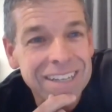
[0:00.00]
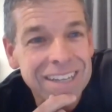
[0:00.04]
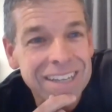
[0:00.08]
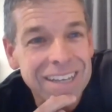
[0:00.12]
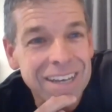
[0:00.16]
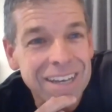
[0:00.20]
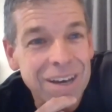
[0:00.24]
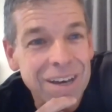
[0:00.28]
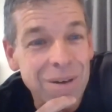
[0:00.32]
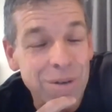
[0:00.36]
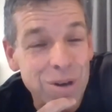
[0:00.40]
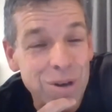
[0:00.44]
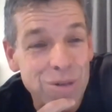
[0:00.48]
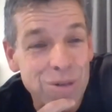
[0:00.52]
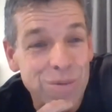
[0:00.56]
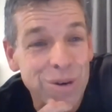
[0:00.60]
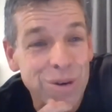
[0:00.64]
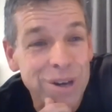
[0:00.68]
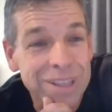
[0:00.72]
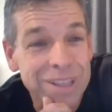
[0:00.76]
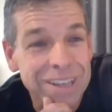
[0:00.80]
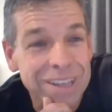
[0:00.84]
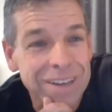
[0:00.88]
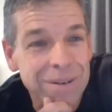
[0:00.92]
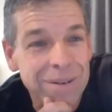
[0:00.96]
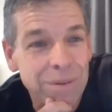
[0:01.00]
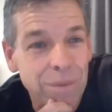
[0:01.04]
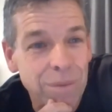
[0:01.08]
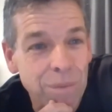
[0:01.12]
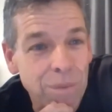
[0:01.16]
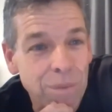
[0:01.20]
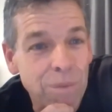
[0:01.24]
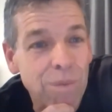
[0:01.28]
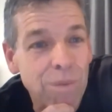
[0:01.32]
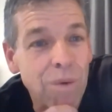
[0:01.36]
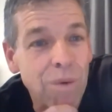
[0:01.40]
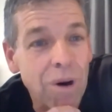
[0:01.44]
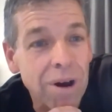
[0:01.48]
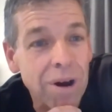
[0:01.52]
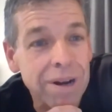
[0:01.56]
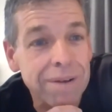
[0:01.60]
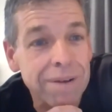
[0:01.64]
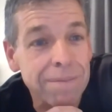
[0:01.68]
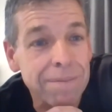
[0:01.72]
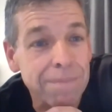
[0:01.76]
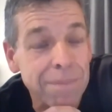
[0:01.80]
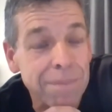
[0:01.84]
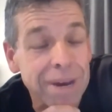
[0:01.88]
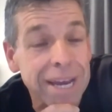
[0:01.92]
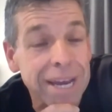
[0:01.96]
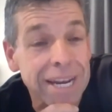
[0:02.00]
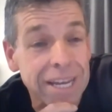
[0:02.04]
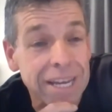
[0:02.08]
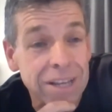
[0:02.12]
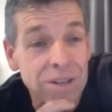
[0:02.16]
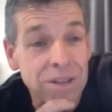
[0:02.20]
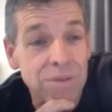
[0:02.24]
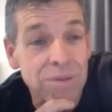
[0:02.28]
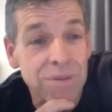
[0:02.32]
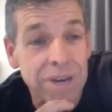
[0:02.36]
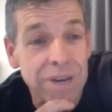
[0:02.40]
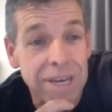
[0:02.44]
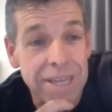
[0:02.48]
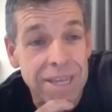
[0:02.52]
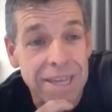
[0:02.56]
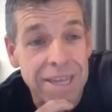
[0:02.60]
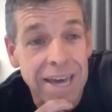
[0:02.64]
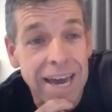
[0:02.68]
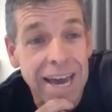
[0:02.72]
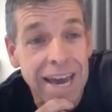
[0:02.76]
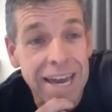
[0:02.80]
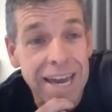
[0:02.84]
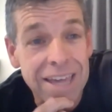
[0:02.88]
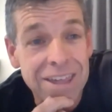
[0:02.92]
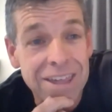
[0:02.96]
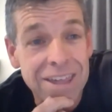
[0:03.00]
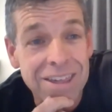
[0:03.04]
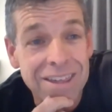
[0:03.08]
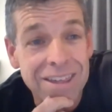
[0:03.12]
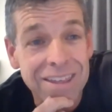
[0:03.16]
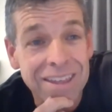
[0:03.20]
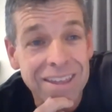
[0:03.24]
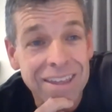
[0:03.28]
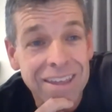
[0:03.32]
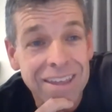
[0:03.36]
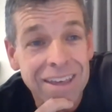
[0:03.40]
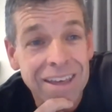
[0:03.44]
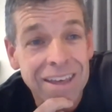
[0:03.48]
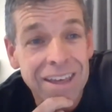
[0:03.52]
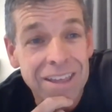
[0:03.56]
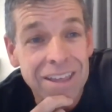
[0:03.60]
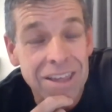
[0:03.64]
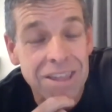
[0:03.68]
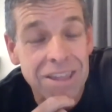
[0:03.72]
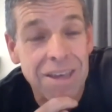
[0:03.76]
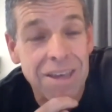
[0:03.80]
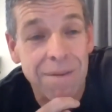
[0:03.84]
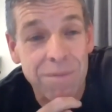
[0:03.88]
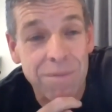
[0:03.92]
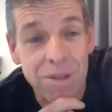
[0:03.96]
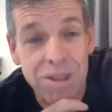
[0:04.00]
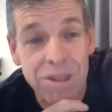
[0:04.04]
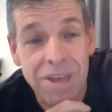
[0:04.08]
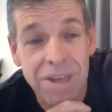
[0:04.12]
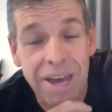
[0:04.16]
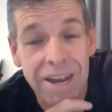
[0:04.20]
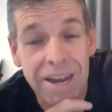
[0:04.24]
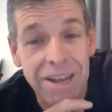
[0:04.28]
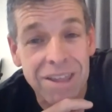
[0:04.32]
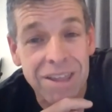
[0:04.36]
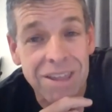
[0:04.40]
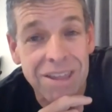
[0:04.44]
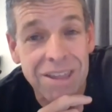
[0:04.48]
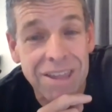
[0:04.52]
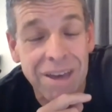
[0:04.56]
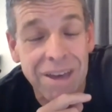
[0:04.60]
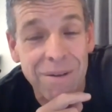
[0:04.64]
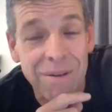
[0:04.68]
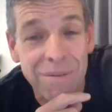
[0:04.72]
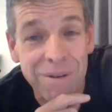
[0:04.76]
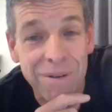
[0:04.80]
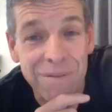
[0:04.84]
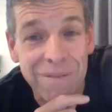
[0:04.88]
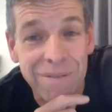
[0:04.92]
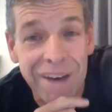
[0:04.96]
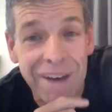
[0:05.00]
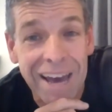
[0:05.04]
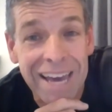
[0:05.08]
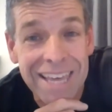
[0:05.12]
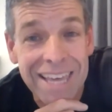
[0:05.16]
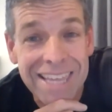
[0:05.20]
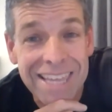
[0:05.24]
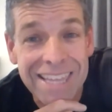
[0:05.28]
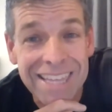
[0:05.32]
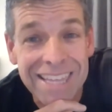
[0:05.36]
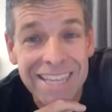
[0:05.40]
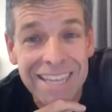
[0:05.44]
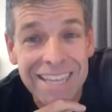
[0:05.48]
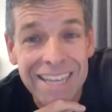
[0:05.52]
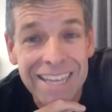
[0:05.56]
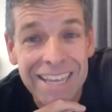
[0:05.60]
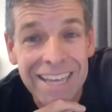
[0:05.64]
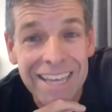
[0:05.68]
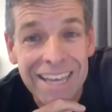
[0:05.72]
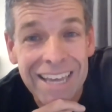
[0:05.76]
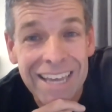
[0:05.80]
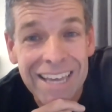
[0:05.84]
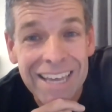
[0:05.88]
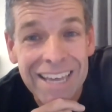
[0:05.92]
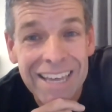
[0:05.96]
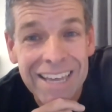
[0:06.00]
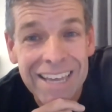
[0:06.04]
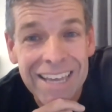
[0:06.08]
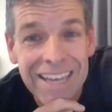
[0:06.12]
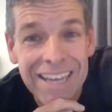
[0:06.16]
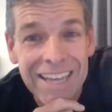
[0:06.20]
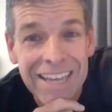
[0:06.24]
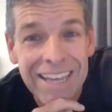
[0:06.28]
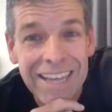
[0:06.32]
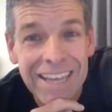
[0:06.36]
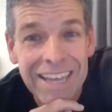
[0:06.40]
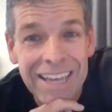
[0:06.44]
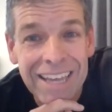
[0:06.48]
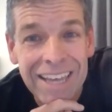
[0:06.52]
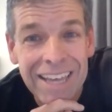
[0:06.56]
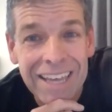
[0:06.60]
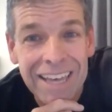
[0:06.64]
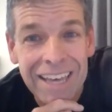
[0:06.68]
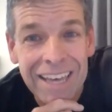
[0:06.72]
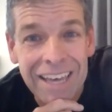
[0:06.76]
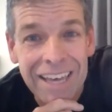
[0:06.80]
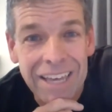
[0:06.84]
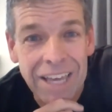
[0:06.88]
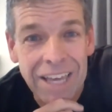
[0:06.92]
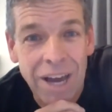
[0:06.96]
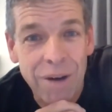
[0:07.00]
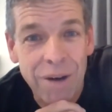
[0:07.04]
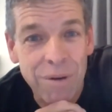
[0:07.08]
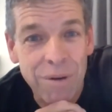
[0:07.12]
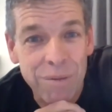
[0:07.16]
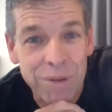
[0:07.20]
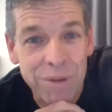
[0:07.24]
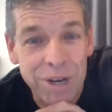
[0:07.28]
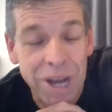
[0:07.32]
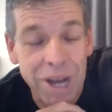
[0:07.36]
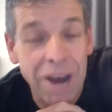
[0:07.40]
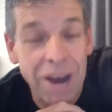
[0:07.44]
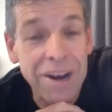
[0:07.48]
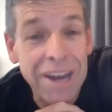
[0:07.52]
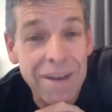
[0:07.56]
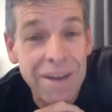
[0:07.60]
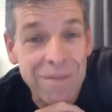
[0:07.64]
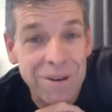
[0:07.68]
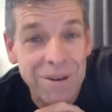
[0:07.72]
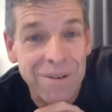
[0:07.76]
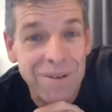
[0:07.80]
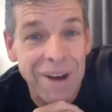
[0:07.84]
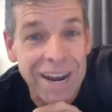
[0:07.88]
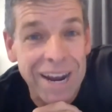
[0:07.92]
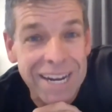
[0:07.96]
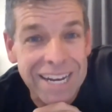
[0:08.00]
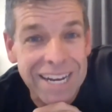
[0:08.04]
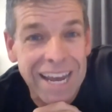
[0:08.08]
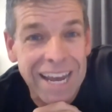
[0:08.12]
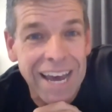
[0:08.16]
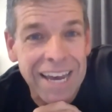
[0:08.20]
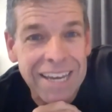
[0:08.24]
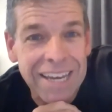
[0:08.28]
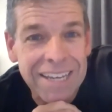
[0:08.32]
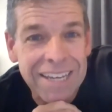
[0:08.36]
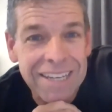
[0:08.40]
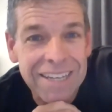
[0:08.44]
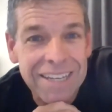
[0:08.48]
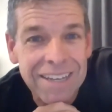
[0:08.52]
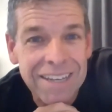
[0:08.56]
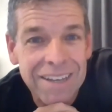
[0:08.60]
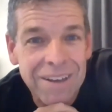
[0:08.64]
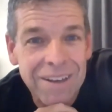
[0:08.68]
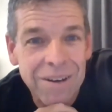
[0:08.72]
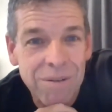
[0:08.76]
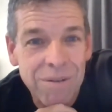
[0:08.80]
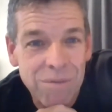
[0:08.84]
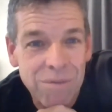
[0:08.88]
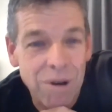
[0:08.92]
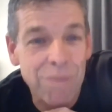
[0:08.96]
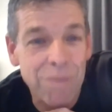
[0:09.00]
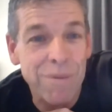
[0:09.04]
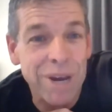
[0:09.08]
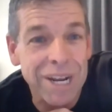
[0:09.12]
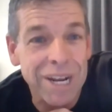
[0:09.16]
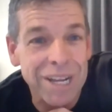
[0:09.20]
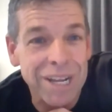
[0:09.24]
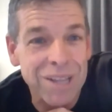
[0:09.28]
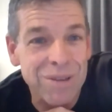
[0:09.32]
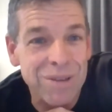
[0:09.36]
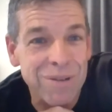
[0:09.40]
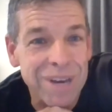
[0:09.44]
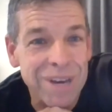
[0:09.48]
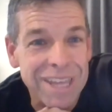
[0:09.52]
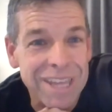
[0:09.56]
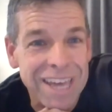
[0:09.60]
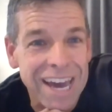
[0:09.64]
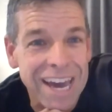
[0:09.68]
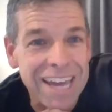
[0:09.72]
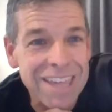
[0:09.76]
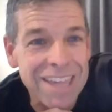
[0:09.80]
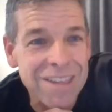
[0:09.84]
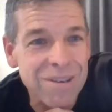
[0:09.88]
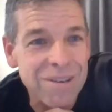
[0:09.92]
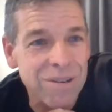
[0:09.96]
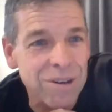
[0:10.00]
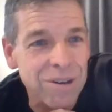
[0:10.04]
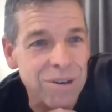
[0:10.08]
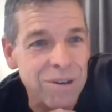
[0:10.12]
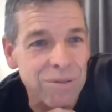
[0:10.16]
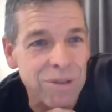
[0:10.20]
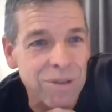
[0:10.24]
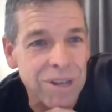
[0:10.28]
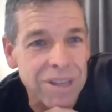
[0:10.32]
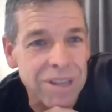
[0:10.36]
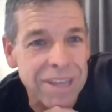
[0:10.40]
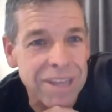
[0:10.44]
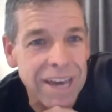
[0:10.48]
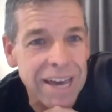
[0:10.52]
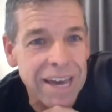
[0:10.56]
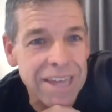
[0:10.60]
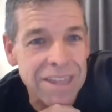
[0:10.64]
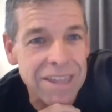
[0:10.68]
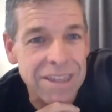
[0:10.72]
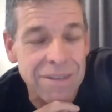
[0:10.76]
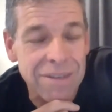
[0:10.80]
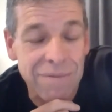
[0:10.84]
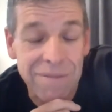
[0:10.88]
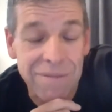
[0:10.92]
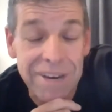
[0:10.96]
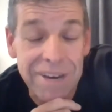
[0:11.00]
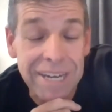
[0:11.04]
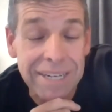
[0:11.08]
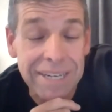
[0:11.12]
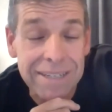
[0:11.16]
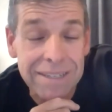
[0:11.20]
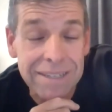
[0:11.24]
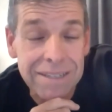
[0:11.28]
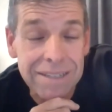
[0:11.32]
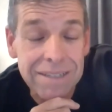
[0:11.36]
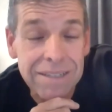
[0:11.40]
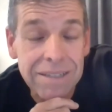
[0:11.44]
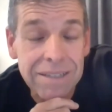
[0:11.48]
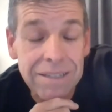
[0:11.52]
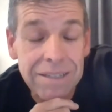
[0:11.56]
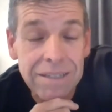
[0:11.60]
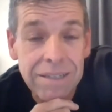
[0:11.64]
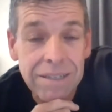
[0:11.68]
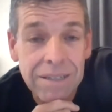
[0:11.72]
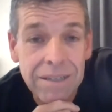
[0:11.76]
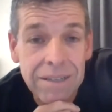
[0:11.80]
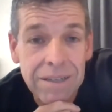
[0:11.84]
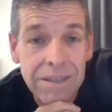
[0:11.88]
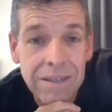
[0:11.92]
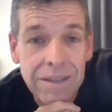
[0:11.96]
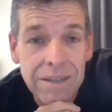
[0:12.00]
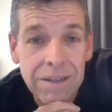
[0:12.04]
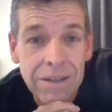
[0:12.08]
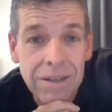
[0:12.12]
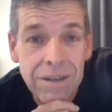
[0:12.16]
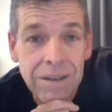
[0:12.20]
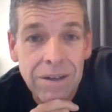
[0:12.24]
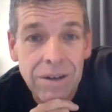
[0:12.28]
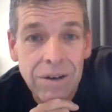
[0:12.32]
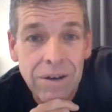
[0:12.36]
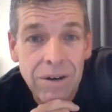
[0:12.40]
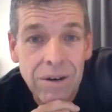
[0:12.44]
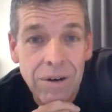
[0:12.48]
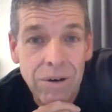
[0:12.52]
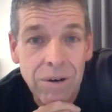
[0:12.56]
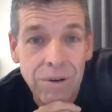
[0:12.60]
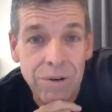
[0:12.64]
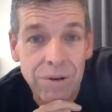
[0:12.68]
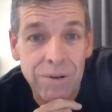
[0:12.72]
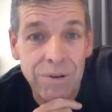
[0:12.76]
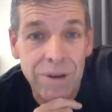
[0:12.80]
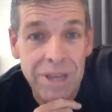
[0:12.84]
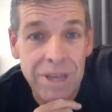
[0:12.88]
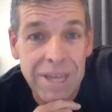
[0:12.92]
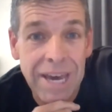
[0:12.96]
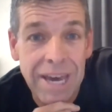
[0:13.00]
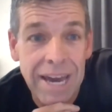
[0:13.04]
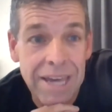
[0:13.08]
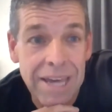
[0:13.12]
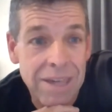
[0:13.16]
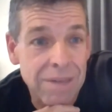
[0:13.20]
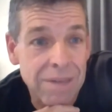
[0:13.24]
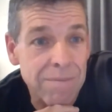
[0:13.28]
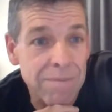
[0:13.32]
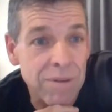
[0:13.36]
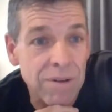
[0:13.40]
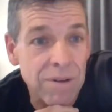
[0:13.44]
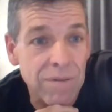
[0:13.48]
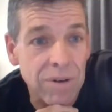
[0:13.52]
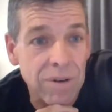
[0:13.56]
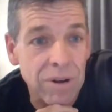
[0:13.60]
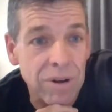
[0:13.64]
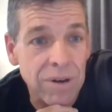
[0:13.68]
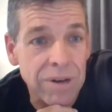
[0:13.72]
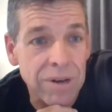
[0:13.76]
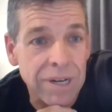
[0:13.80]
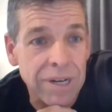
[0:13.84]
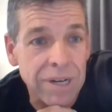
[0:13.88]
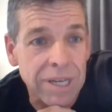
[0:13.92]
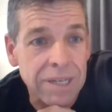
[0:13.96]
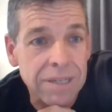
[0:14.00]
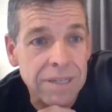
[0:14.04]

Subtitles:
It was worth it. What meaning do we attach to some of the challenges that we face? You know, when we don't have a great day, what meaning do we attach to it? Do we attach defeat? Or do we attach a bit of a learning?